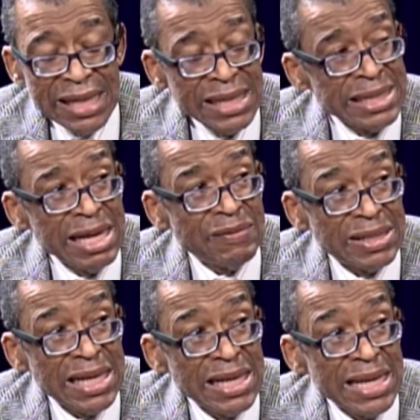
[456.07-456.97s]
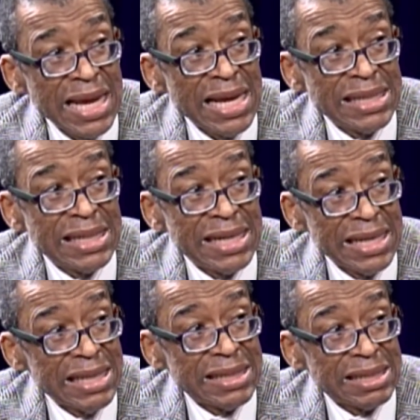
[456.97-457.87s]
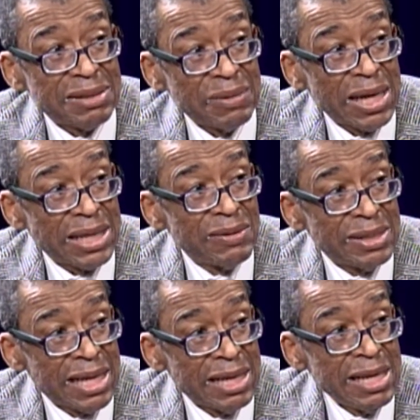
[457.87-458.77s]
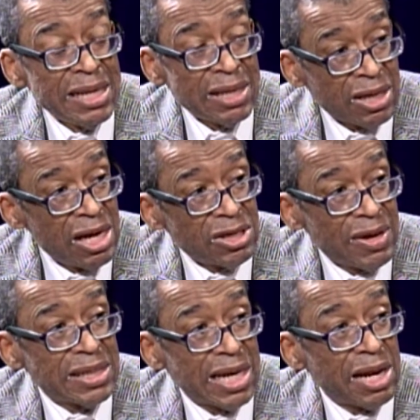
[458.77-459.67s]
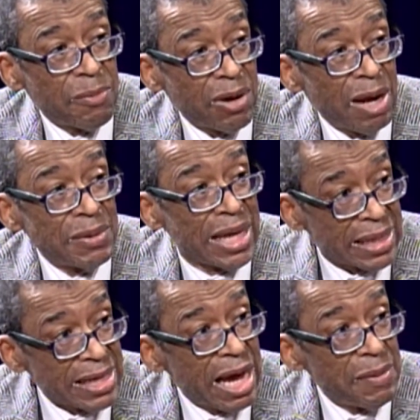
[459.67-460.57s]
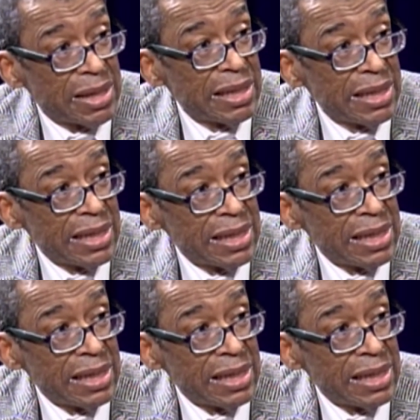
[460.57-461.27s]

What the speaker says: as devastating as it is. But like you say, the country has a lot of problems. Economically,